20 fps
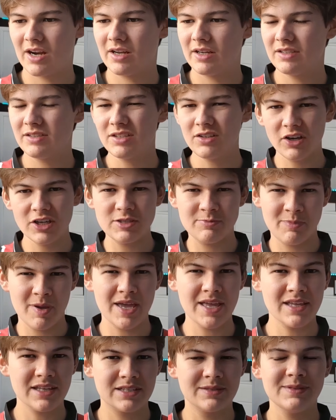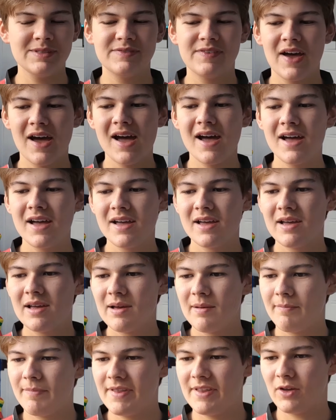of, it's a nice pink to be fair,
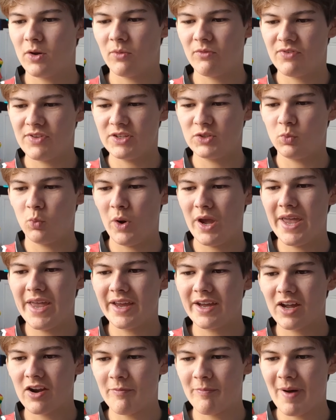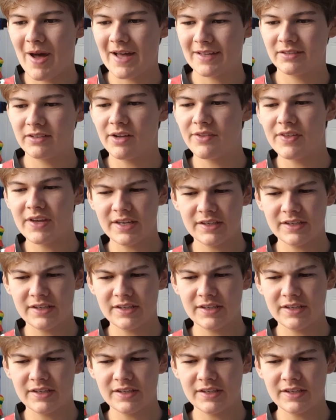but they've gone for this weird kind of pattern. I think